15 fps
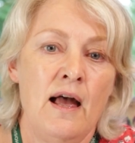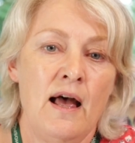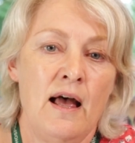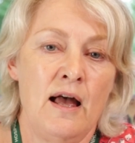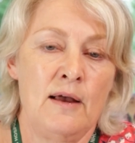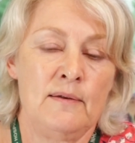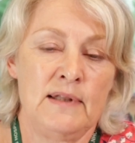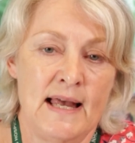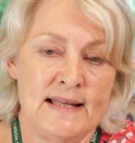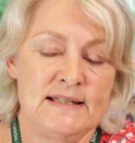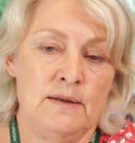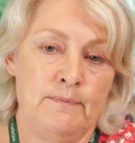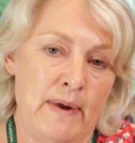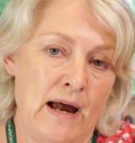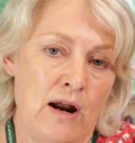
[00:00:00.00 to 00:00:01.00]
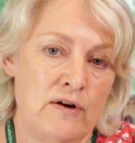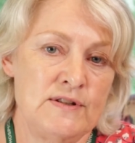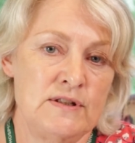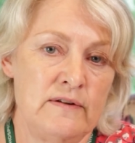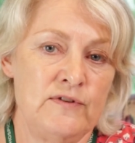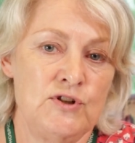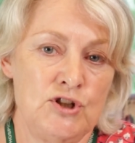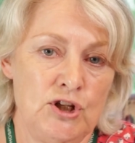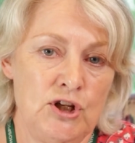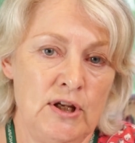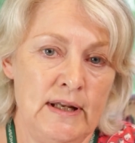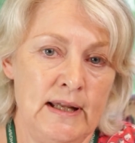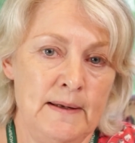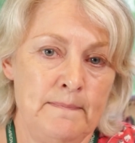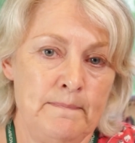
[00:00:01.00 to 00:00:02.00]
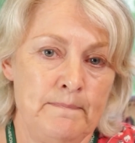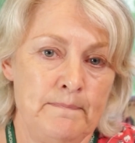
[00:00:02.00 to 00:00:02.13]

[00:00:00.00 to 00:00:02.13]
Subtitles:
lasting powers of attorney.